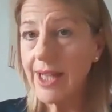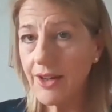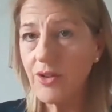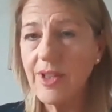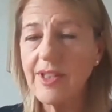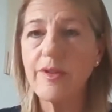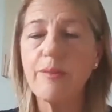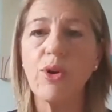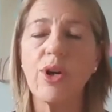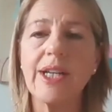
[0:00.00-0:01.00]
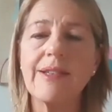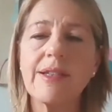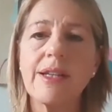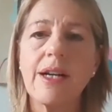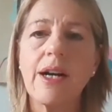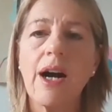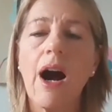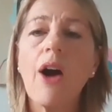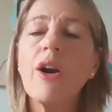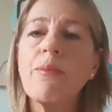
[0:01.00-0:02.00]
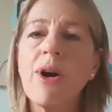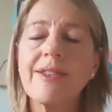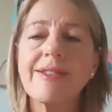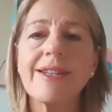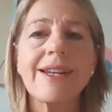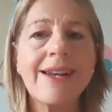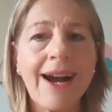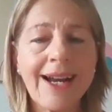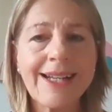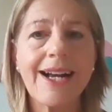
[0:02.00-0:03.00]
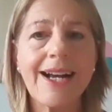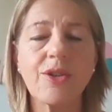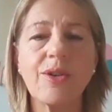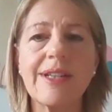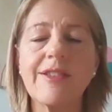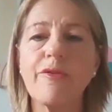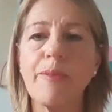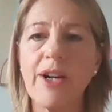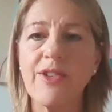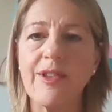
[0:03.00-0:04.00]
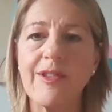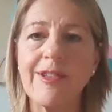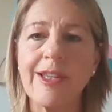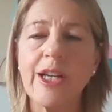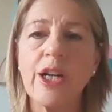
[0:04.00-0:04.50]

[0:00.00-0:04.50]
categories of employees, are amongst nine categories of persons